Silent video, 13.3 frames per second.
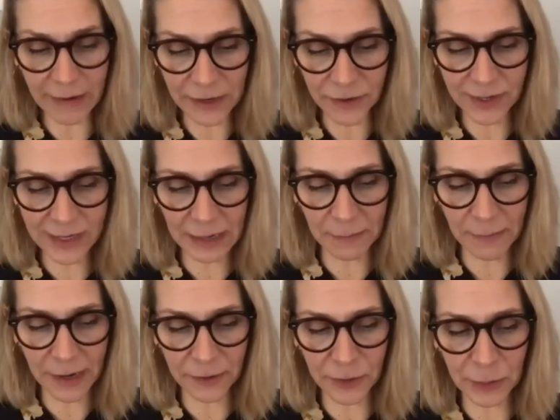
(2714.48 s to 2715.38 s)
interesting
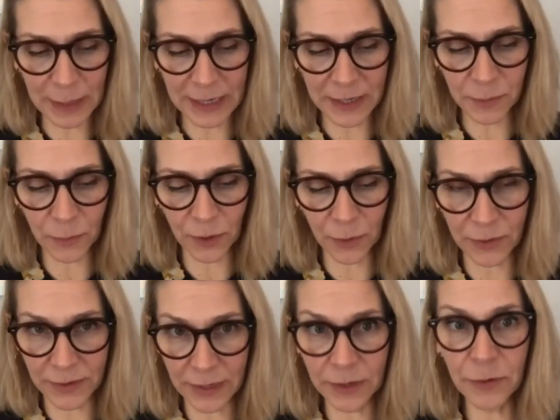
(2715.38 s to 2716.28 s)
makerspace work
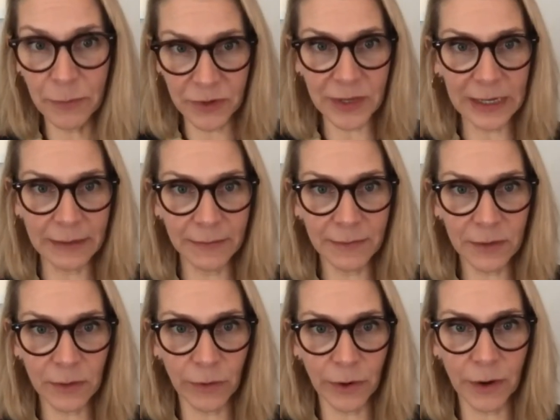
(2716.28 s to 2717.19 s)
with numeracy.
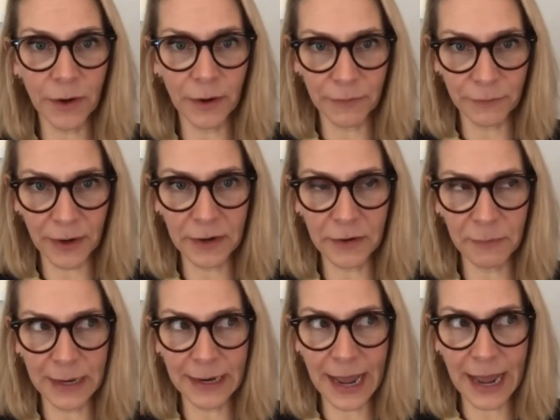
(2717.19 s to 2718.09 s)
So a friend of
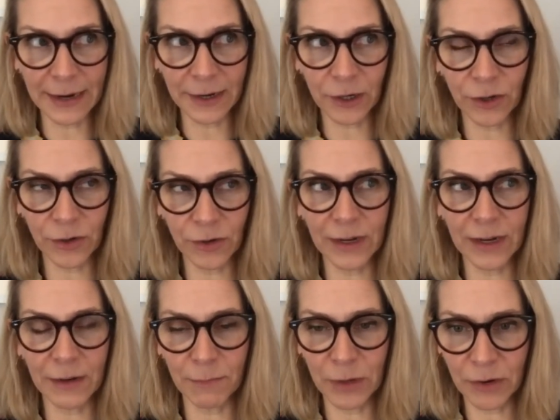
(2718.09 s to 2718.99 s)
mine, Anna Kuhn
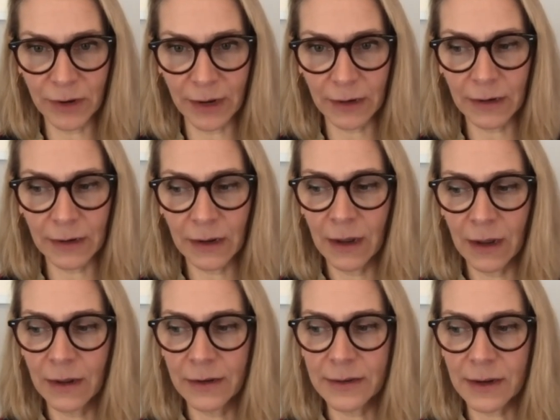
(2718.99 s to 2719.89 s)
in Munich,
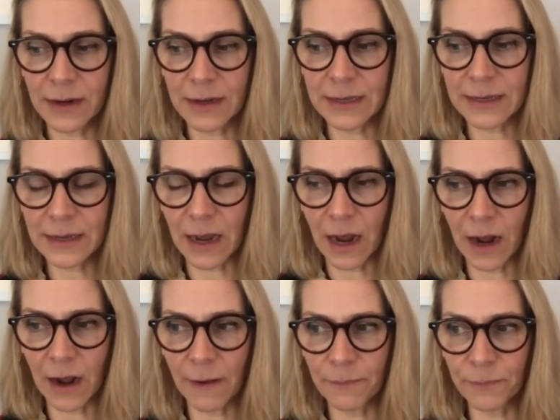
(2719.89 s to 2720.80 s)
does
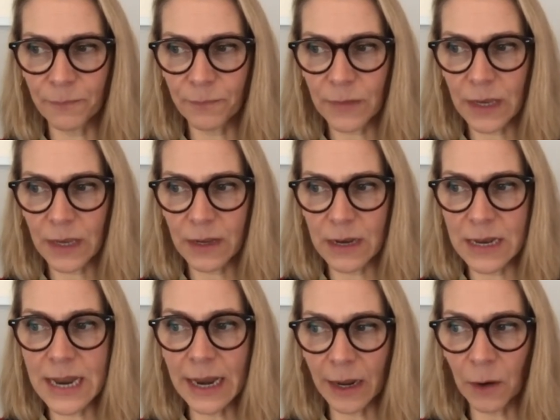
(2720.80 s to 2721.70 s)

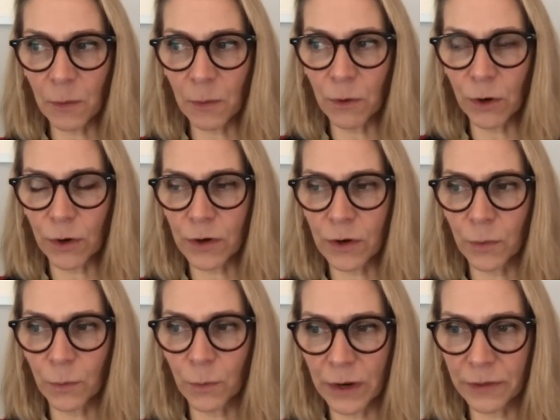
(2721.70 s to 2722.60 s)
knitting work
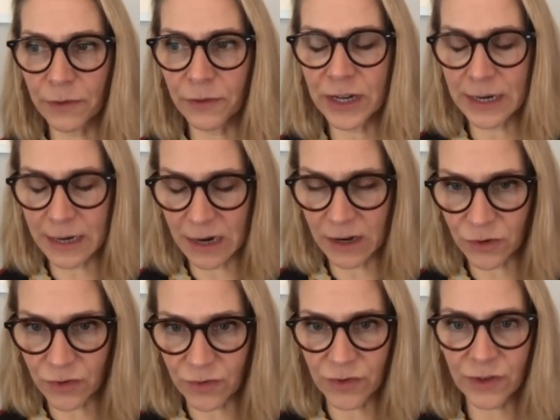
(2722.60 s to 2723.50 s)
with
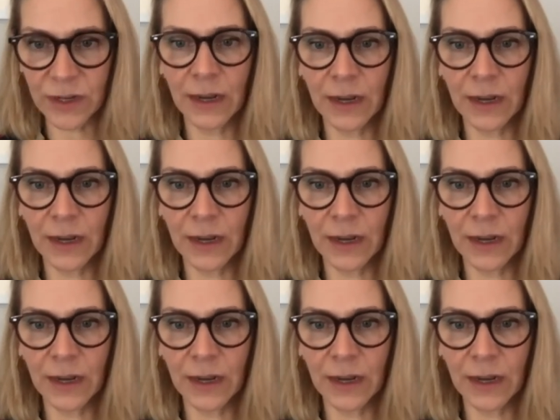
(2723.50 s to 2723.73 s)
teenagers,